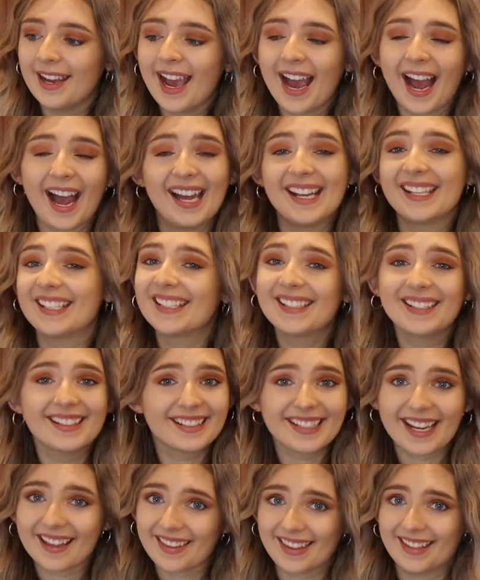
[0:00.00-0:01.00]
and didn't
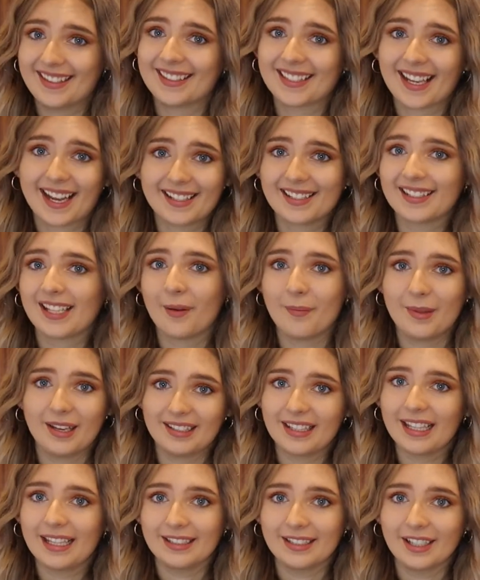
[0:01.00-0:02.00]
check the insights 10 minutes
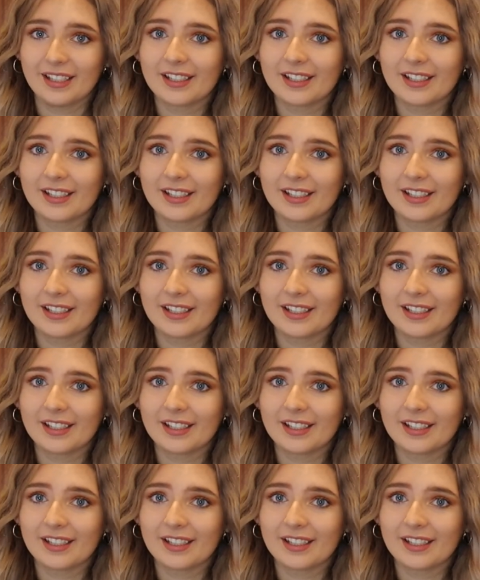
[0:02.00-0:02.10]
later.